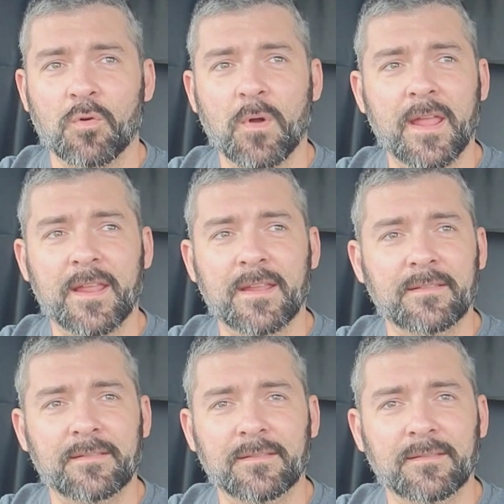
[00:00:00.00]
way
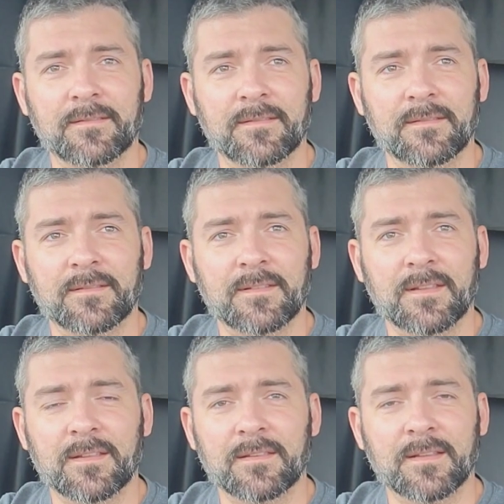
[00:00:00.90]

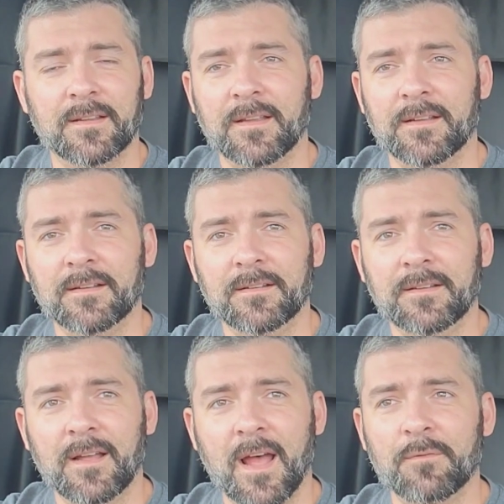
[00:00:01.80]
that
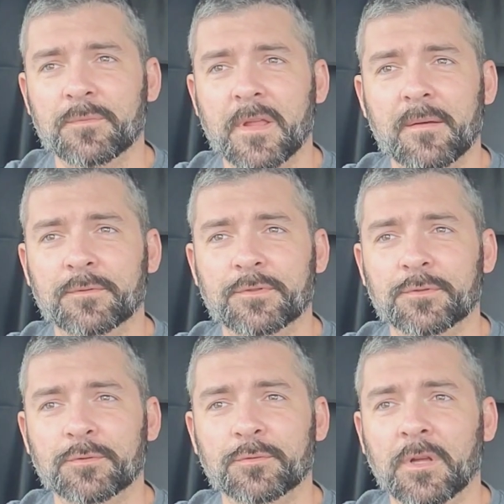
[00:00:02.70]
I would be able
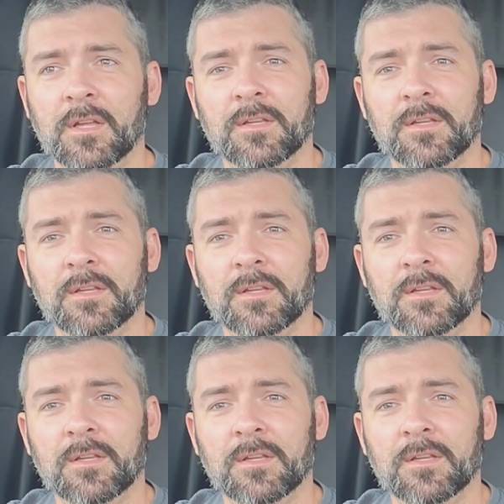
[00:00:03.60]
to